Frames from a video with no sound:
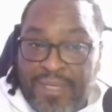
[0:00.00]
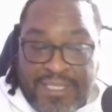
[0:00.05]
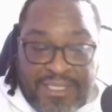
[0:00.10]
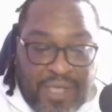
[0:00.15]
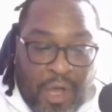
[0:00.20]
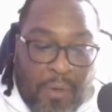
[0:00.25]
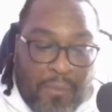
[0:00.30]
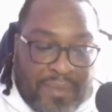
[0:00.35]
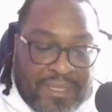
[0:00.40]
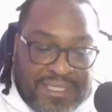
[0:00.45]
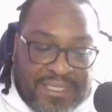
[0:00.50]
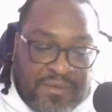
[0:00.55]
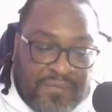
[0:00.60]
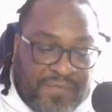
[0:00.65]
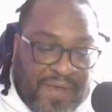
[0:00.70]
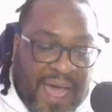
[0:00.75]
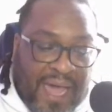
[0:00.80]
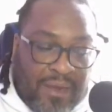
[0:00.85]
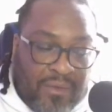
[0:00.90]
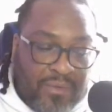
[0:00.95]
It's gonna be some
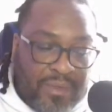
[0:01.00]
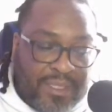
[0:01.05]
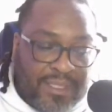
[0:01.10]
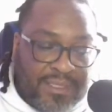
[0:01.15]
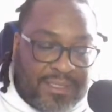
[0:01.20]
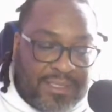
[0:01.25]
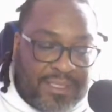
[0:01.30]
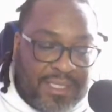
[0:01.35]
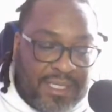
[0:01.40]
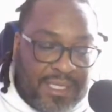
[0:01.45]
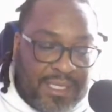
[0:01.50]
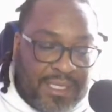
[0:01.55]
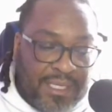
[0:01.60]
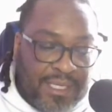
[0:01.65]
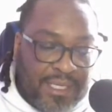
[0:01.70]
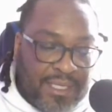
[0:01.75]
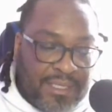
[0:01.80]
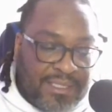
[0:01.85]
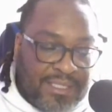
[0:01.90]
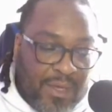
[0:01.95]
followings.
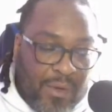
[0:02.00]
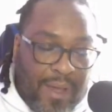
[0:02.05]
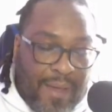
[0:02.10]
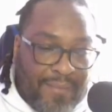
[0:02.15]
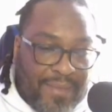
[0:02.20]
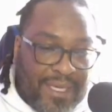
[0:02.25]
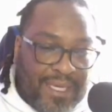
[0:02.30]
So I